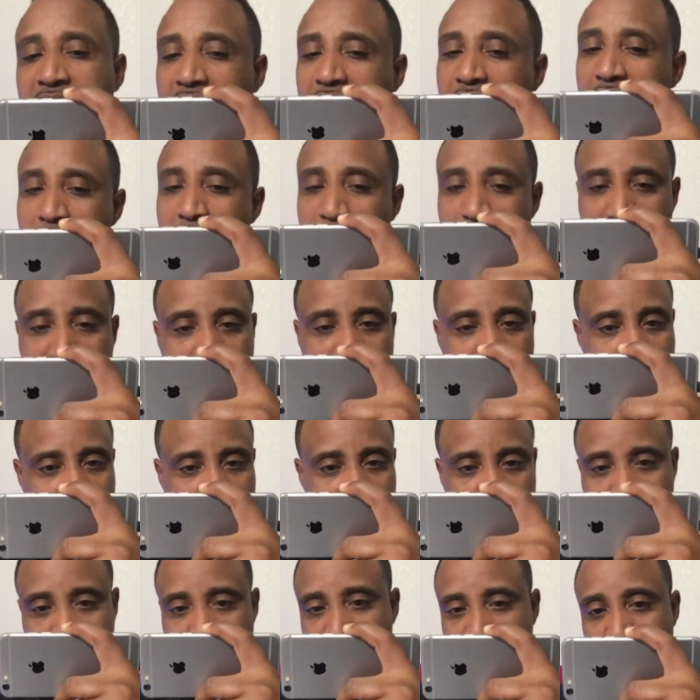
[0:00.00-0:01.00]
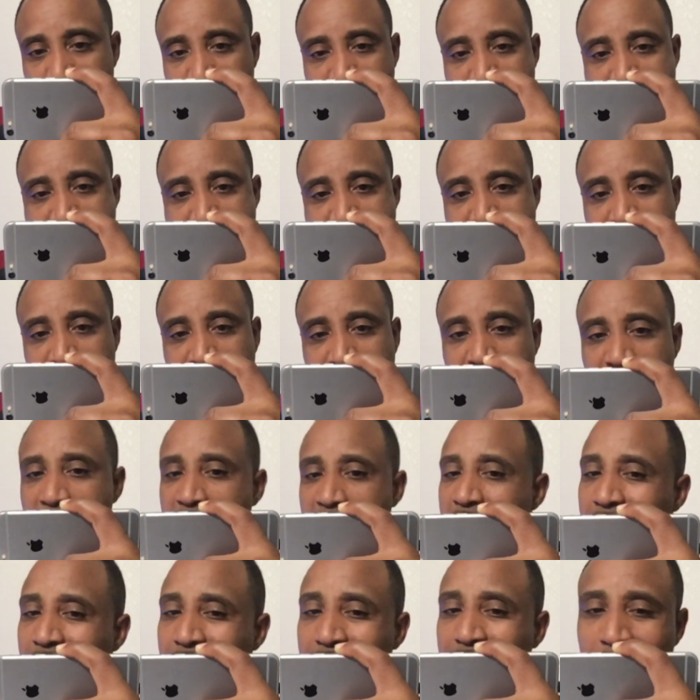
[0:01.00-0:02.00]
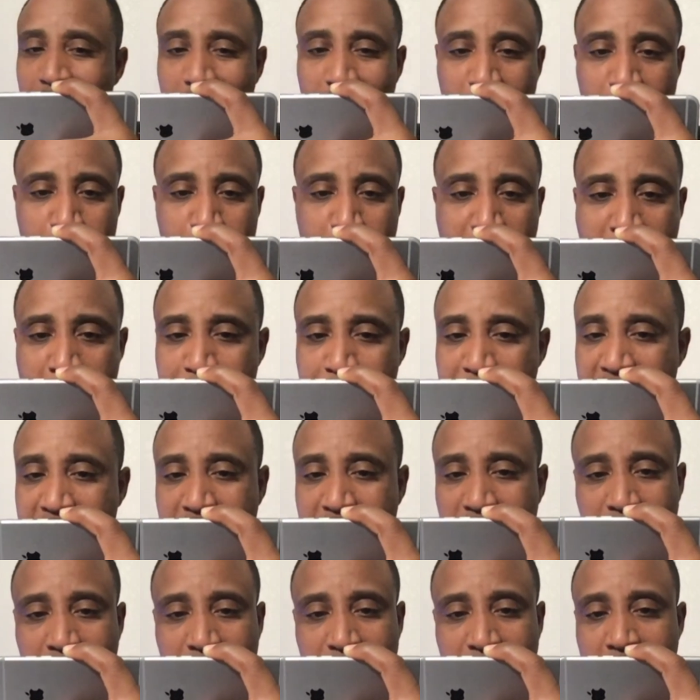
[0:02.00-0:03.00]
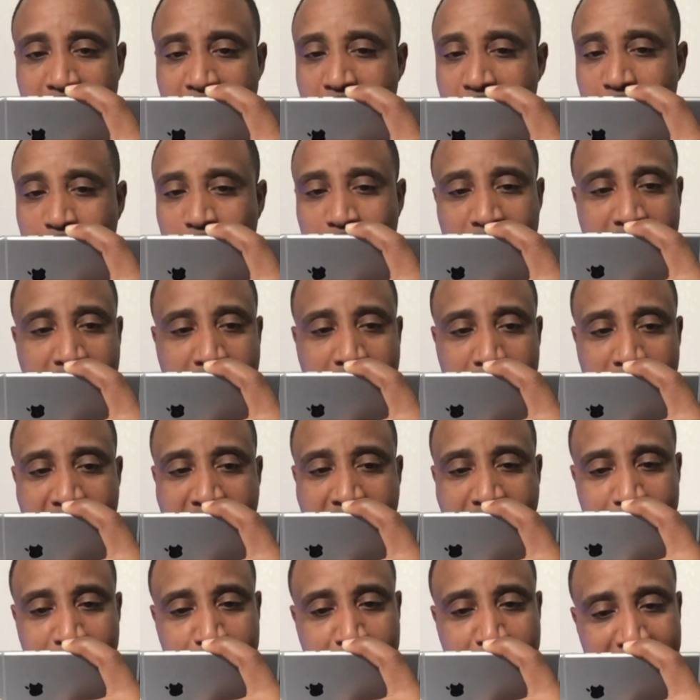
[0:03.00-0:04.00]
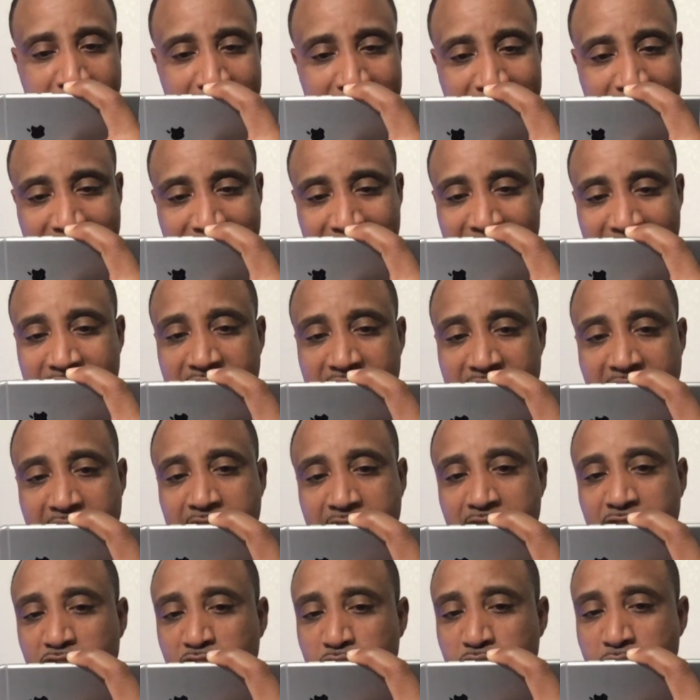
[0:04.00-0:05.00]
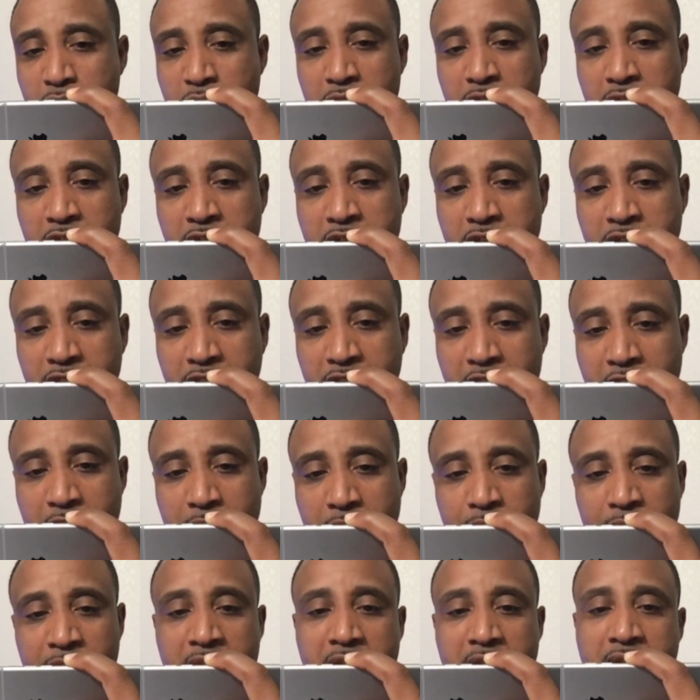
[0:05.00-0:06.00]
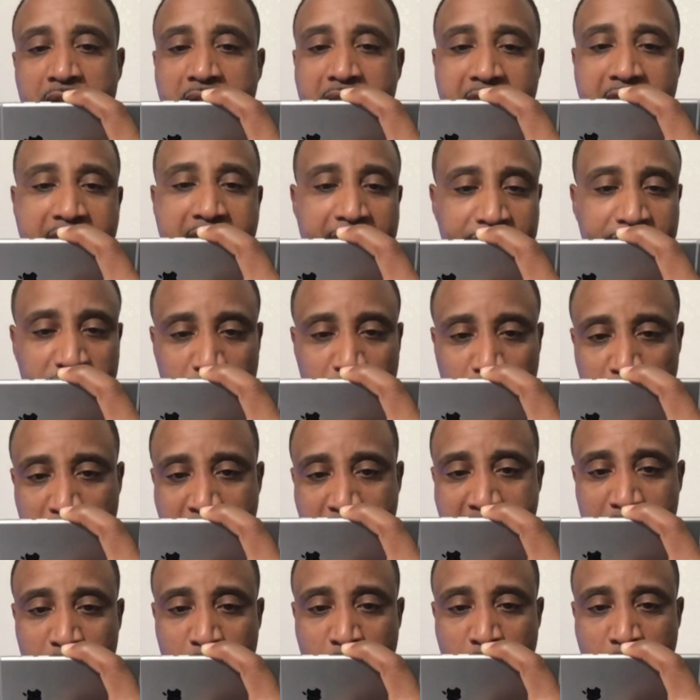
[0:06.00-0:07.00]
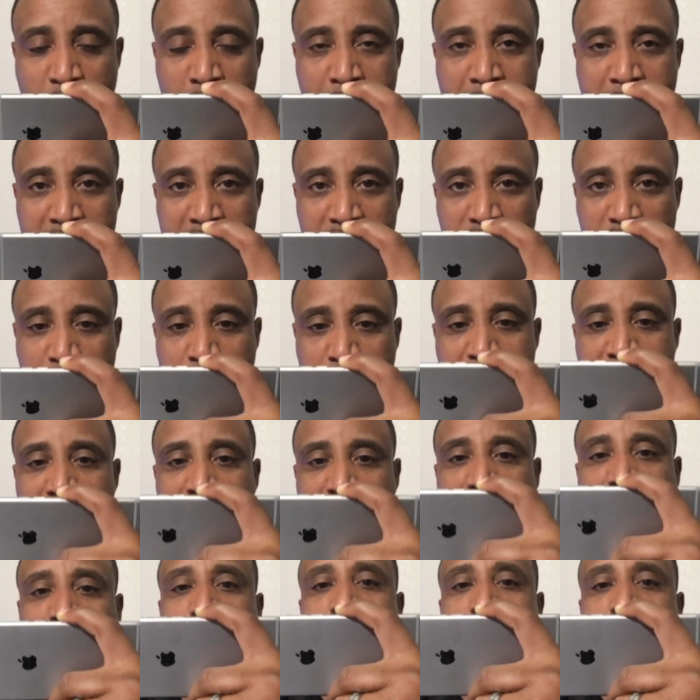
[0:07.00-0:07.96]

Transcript: up here to show you guys. This is my basic setup. When I have my DJ controller hooked up, I have Serato on my screen so I